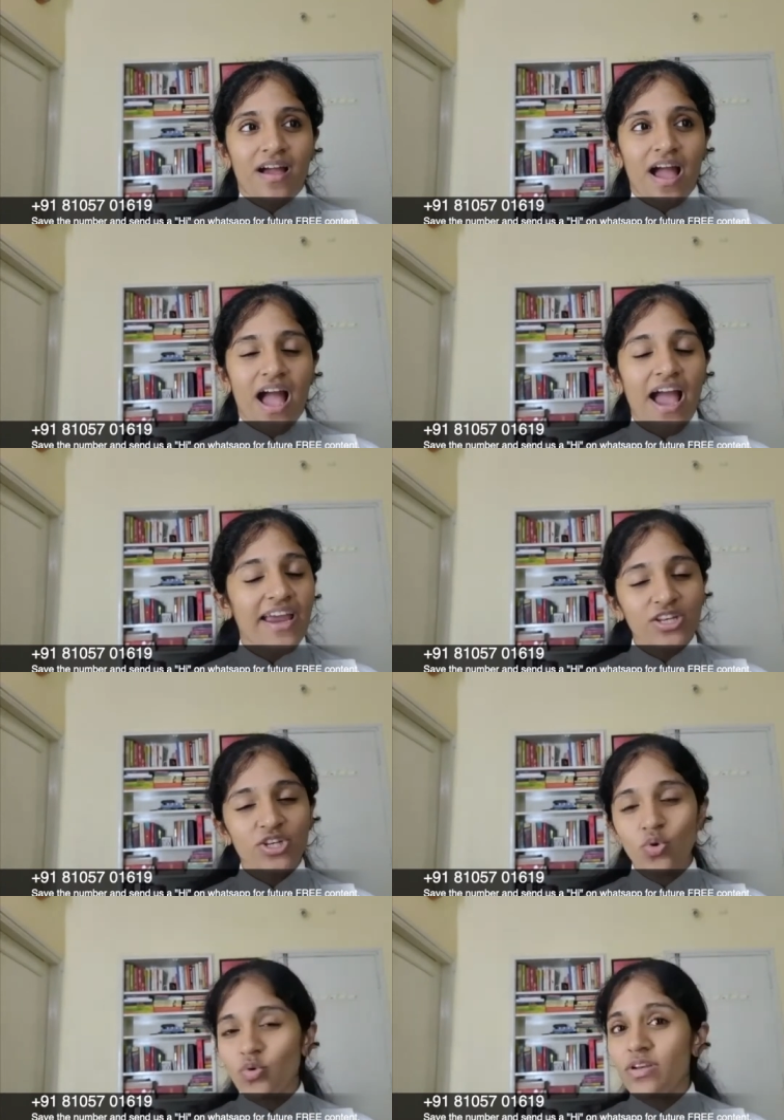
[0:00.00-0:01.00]
I
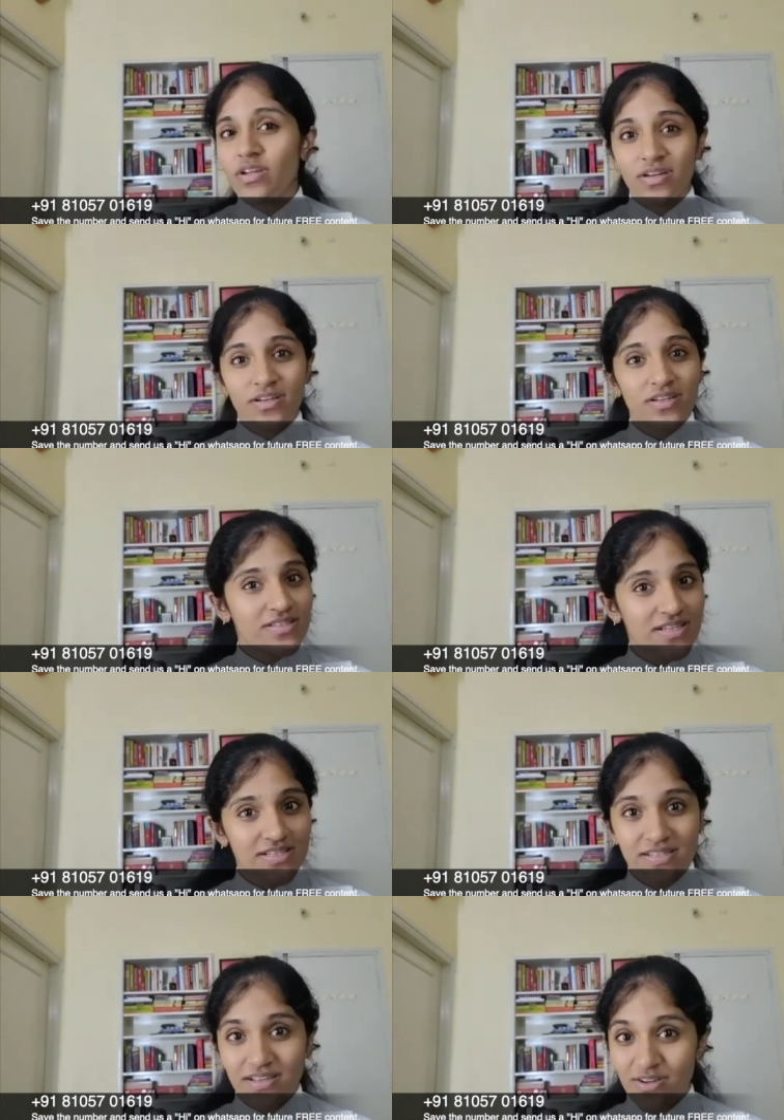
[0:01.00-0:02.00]
don't
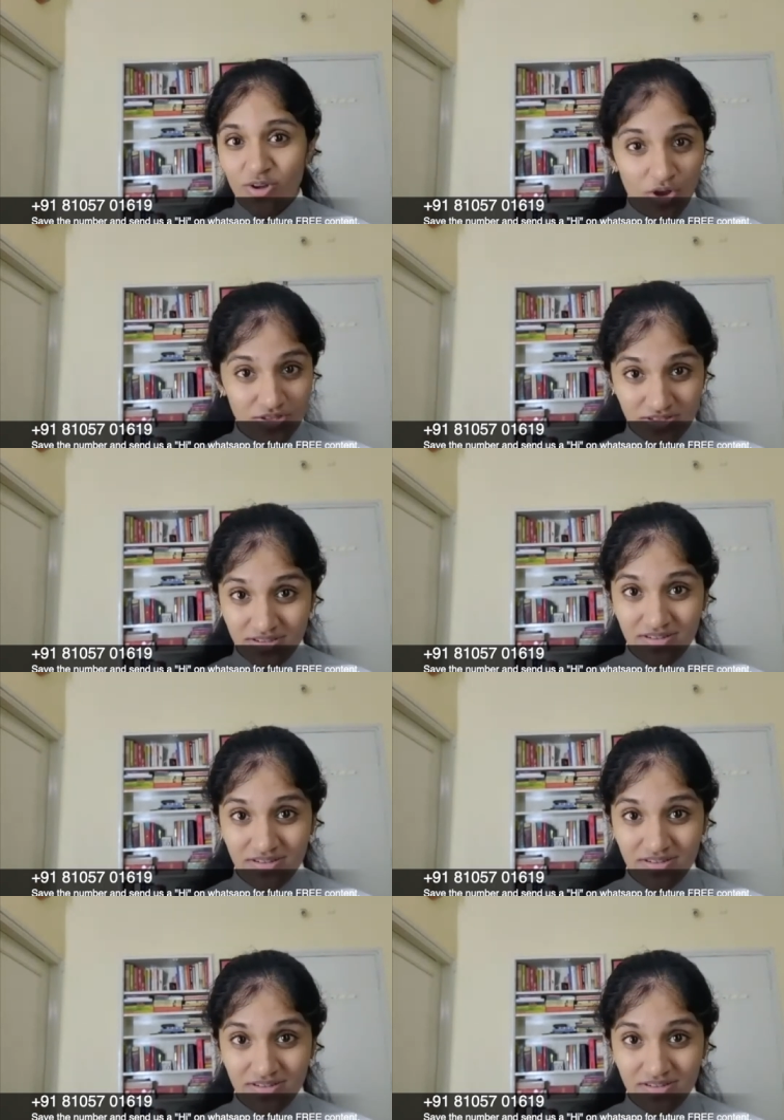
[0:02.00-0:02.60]
discuss cost.